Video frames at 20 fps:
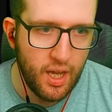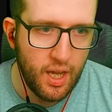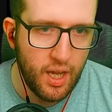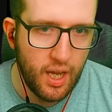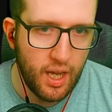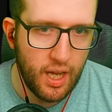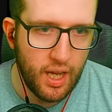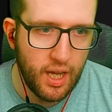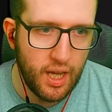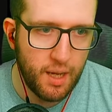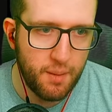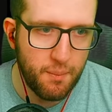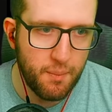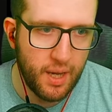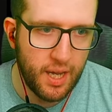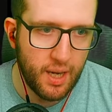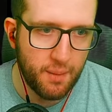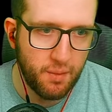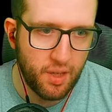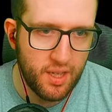And
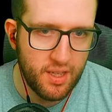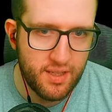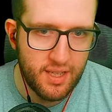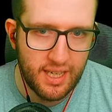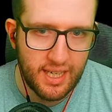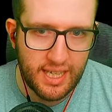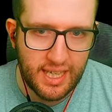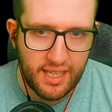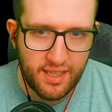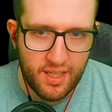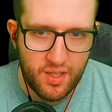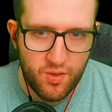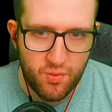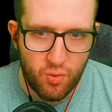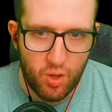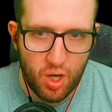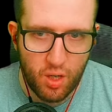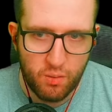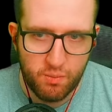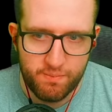I'm going to delete this
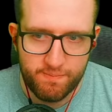row.